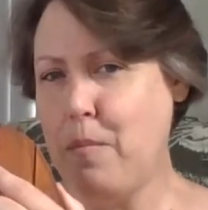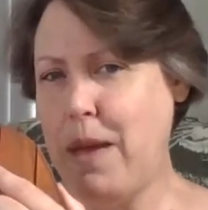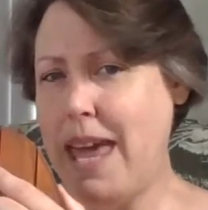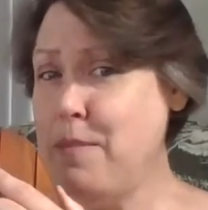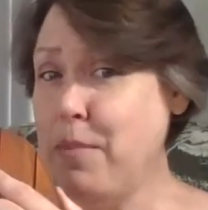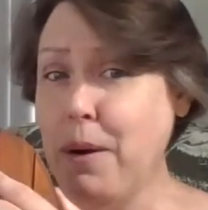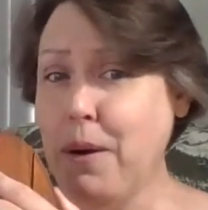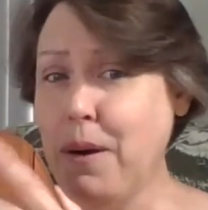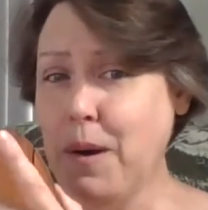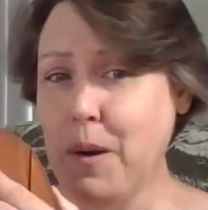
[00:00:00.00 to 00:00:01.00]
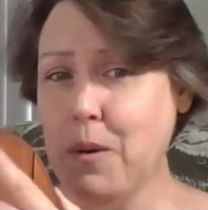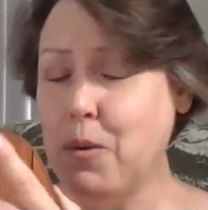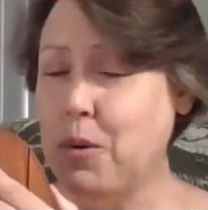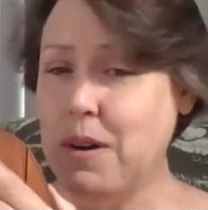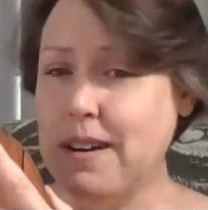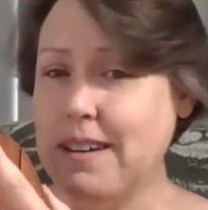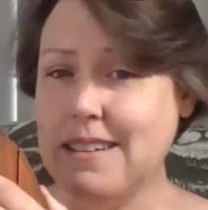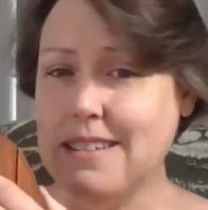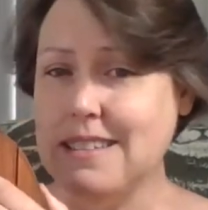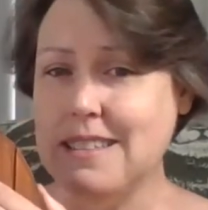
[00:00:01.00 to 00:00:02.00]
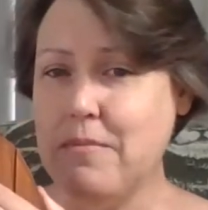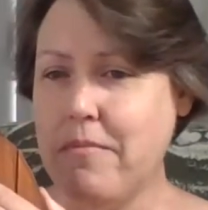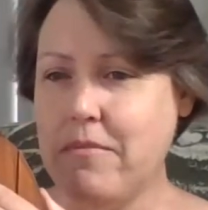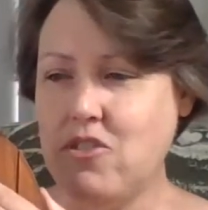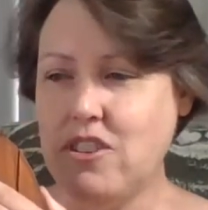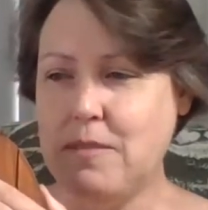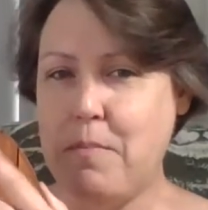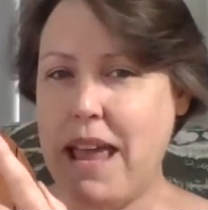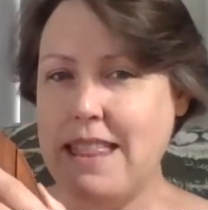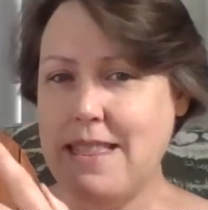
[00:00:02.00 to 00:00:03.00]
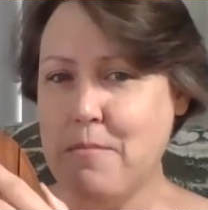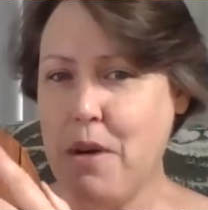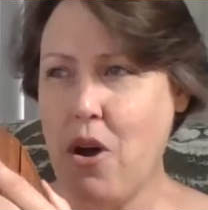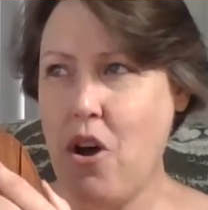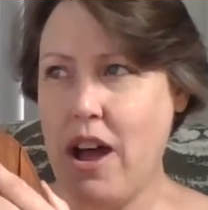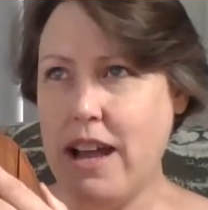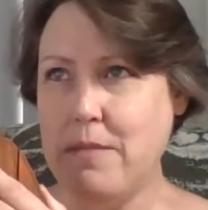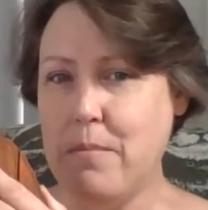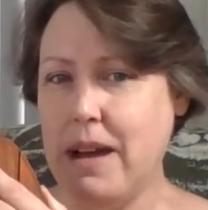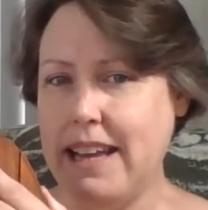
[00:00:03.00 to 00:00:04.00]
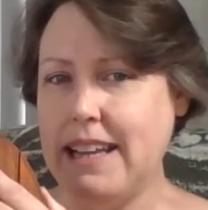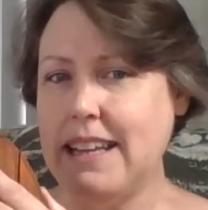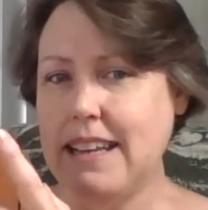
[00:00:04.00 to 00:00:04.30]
paper or just paint them on, but